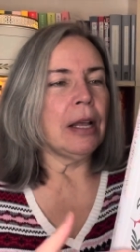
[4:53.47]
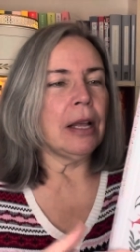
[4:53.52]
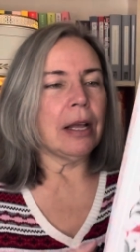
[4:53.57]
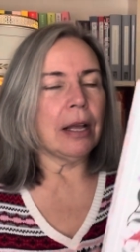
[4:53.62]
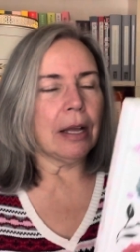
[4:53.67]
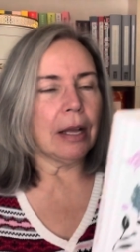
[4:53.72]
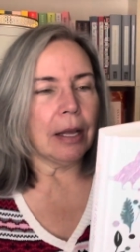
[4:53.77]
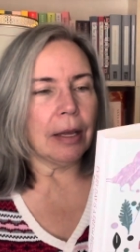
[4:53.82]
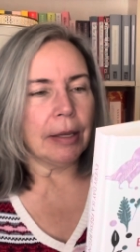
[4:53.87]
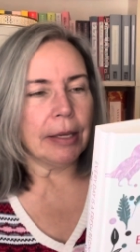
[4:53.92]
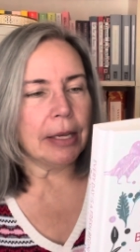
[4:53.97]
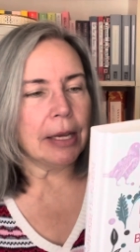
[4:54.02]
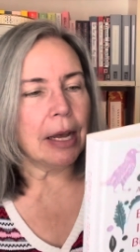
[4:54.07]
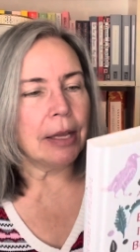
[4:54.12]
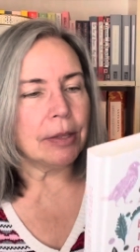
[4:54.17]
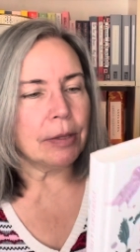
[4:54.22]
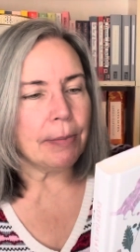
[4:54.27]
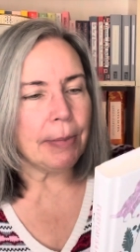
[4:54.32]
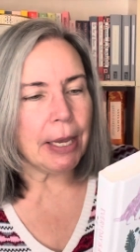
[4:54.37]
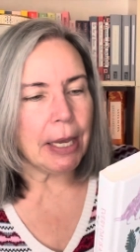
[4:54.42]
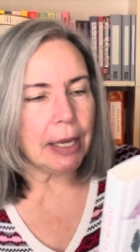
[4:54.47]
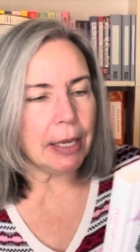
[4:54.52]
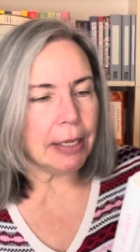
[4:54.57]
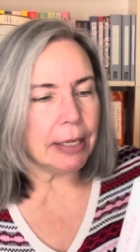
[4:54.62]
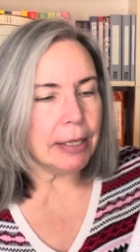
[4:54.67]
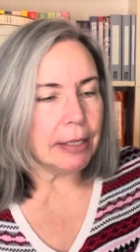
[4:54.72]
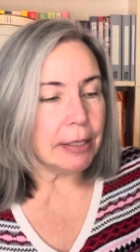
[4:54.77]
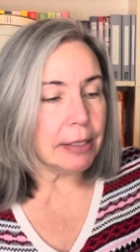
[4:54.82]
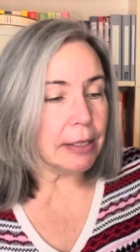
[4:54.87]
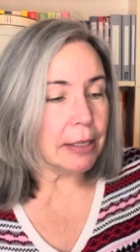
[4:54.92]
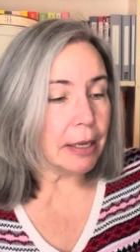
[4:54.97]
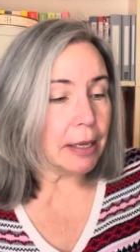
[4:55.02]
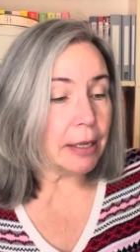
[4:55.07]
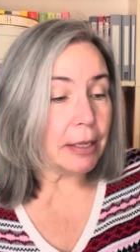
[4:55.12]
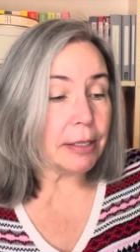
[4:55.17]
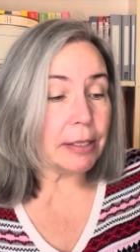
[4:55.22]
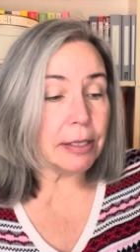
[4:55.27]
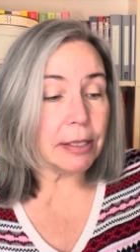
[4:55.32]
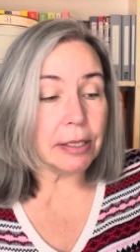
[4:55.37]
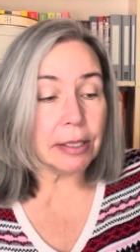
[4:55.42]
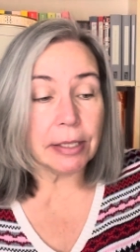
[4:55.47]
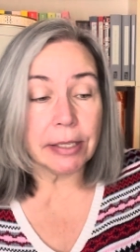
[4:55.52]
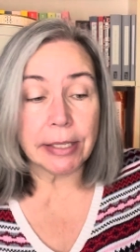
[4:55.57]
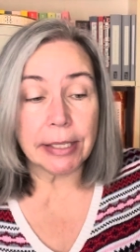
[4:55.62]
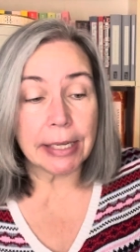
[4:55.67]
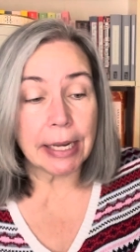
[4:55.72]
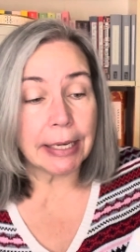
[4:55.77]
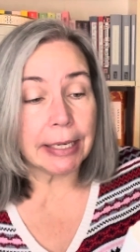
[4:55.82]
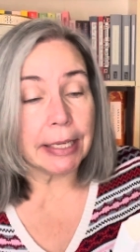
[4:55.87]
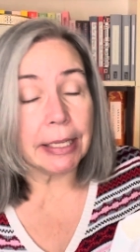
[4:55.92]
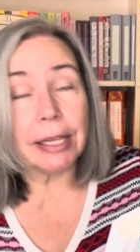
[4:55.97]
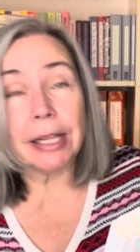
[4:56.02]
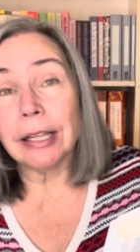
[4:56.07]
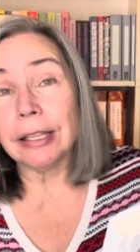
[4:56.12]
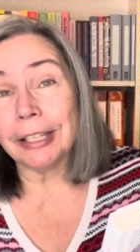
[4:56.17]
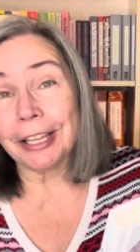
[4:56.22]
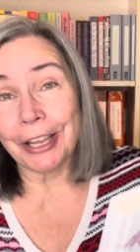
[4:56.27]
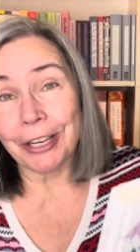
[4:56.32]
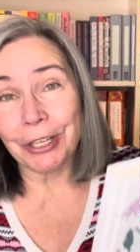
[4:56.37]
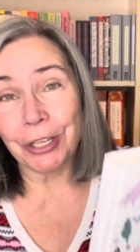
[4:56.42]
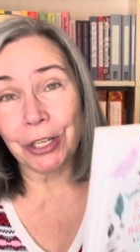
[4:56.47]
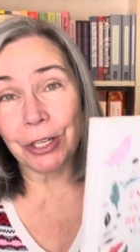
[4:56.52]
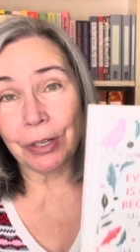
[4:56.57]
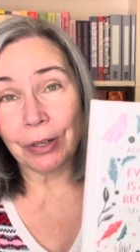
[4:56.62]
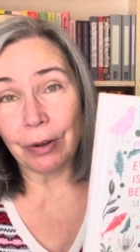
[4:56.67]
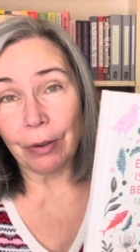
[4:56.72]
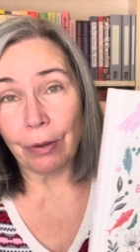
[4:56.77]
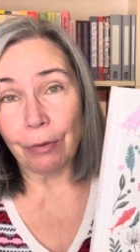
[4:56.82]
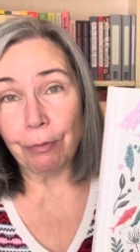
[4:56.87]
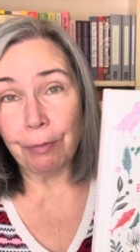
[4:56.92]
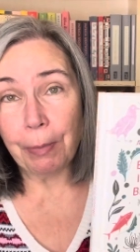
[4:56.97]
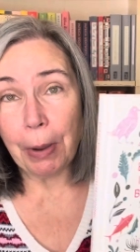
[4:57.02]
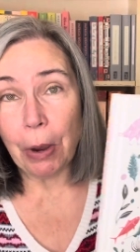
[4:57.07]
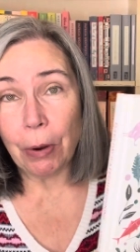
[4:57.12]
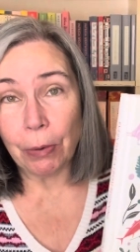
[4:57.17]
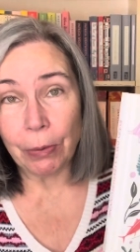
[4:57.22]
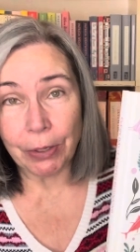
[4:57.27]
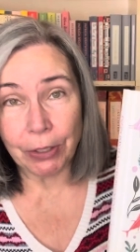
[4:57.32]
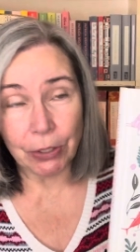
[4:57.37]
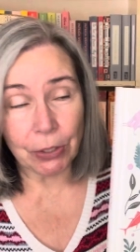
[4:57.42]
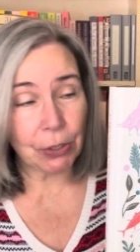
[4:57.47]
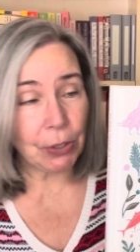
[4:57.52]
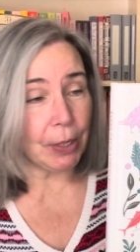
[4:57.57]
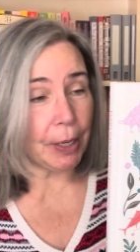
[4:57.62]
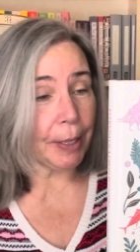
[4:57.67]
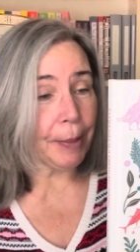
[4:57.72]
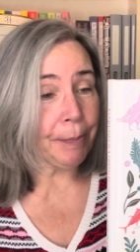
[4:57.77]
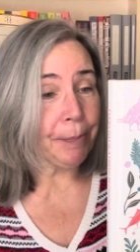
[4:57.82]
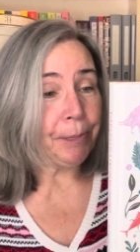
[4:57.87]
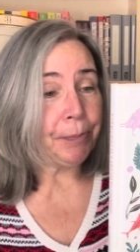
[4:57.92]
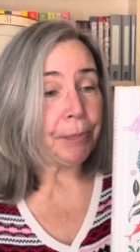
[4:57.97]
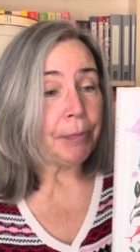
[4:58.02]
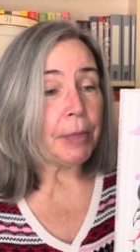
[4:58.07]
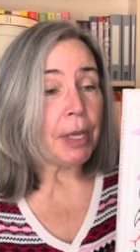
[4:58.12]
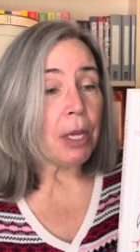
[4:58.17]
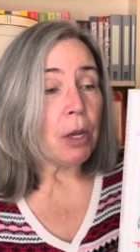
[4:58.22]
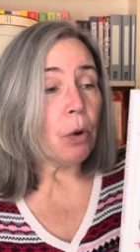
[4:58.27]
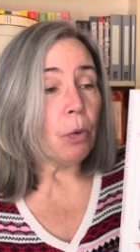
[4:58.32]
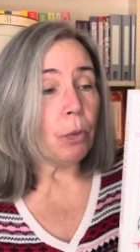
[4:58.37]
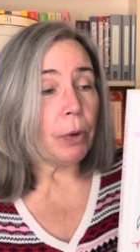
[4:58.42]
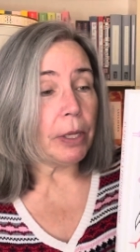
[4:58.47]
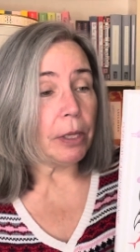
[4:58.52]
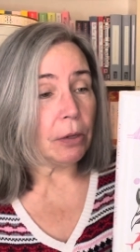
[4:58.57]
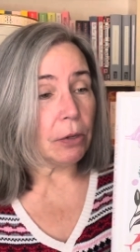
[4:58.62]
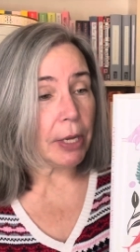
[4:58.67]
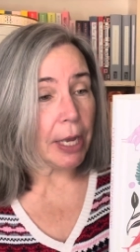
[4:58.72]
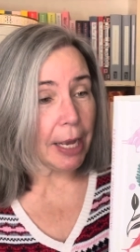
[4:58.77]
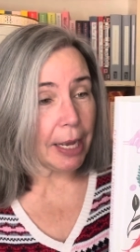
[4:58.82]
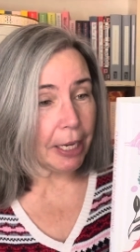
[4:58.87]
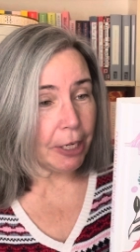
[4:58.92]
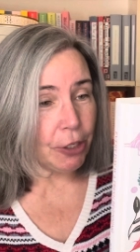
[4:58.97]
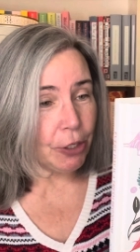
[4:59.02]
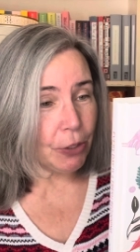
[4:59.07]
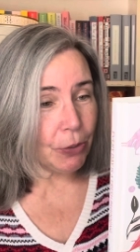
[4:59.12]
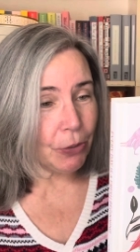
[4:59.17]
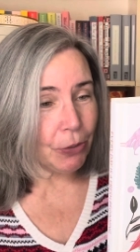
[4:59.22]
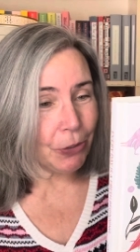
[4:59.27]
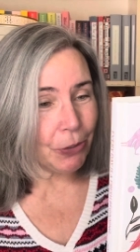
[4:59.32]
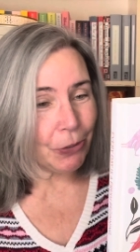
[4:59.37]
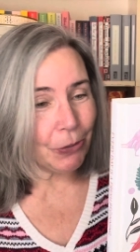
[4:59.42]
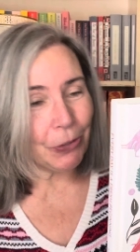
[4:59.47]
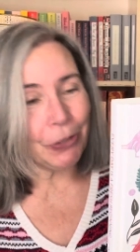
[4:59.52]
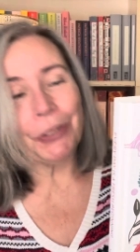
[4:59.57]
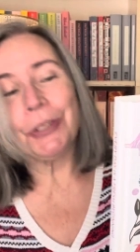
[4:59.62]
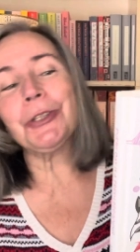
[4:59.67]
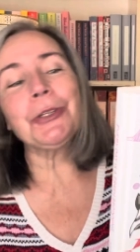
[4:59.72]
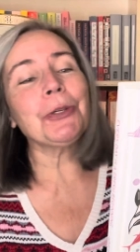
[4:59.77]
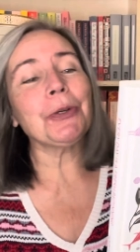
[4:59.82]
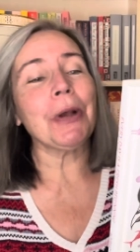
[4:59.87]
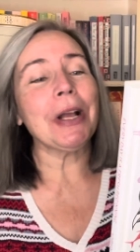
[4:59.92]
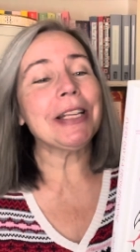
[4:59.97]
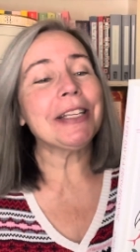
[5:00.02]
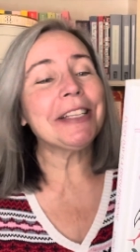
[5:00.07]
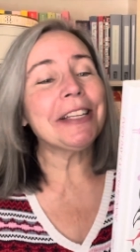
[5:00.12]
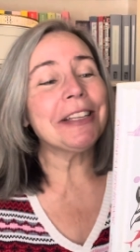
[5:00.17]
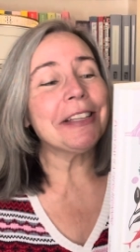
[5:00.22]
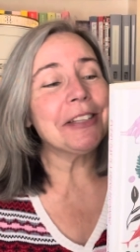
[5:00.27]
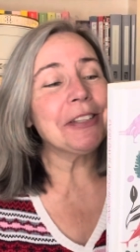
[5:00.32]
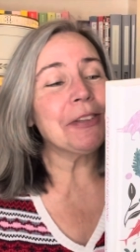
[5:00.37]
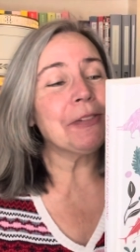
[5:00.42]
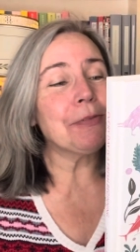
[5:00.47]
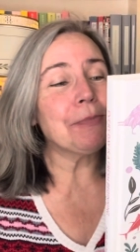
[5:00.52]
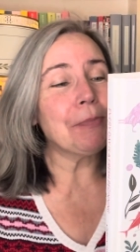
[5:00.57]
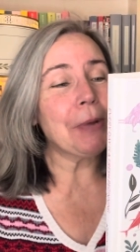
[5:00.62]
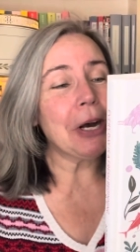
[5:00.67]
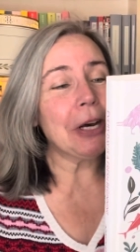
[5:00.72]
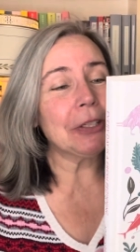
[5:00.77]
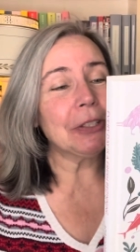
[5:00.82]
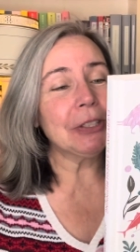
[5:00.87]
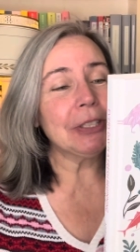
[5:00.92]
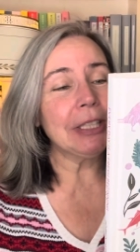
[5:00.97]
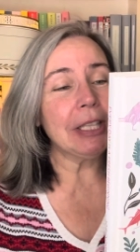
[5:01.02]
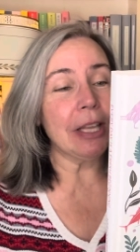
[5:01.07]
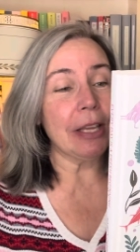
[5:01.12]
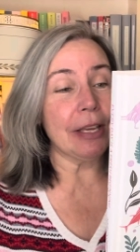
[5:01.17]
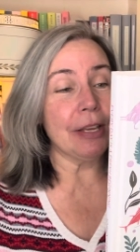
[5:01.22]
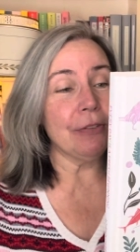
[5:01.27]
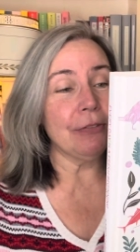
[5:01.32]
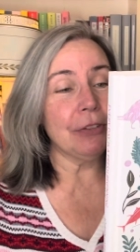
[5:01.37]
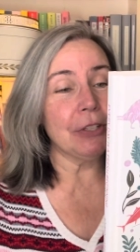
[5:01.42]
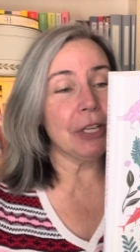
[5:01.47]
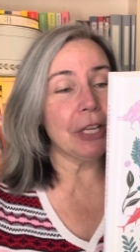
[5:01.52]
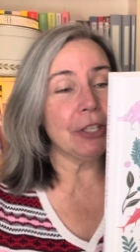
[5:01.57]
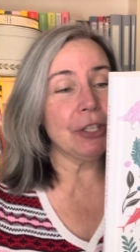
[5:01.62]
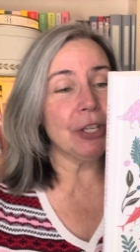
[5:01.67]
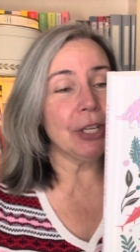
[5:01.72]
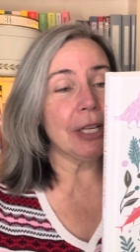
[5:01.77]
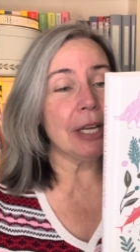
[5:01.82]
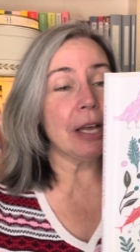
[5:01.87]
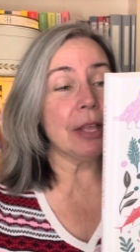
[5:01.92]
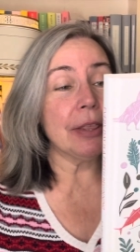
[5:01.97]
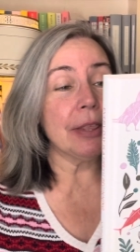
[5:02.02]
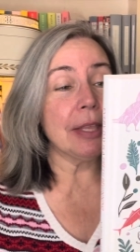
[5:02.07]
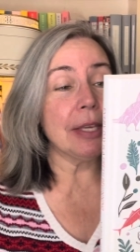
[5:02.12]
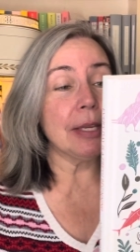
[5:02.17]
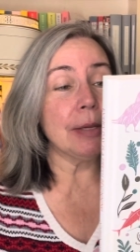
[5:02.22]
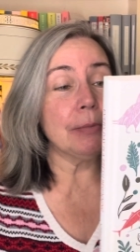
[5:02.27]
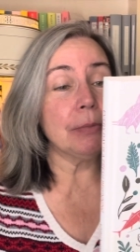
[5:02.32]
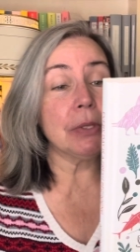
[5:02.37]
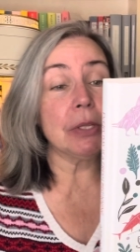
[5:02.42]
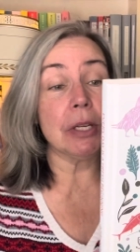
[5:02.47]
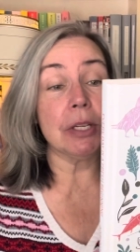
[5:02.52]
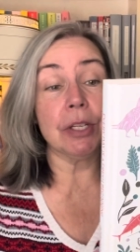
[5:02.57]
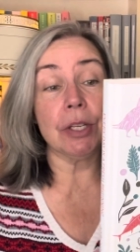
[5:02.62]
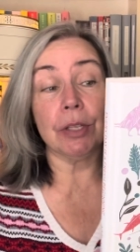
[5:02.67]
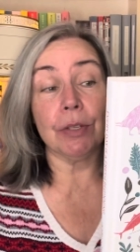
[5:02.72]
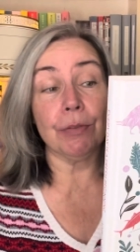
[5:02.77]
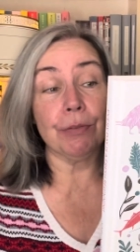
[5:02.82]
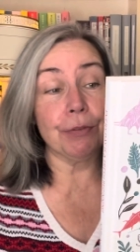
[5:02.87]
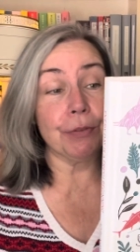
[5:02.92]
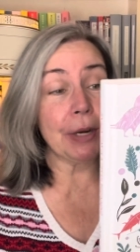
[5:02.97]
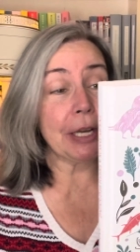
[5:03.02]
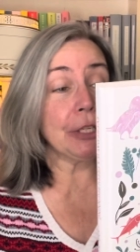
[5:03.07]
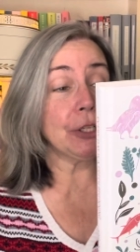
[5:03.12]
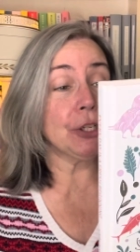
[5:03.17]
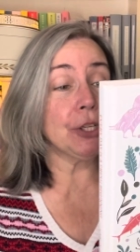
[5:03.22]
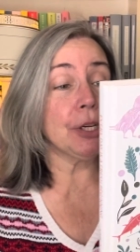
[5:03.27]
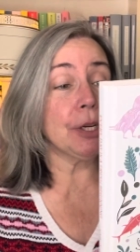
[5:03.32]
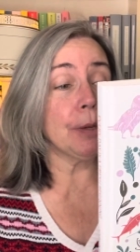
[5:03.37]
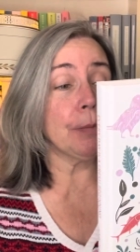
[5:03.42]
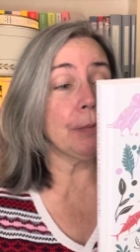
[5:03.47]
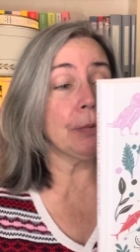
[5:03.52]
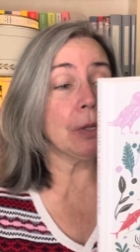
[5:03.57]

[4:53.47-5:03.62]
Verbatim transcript: uh, on the back it says, The Stunning Collection of Poetry will guide you through the stresses of modern life, touching on themes such as friendship,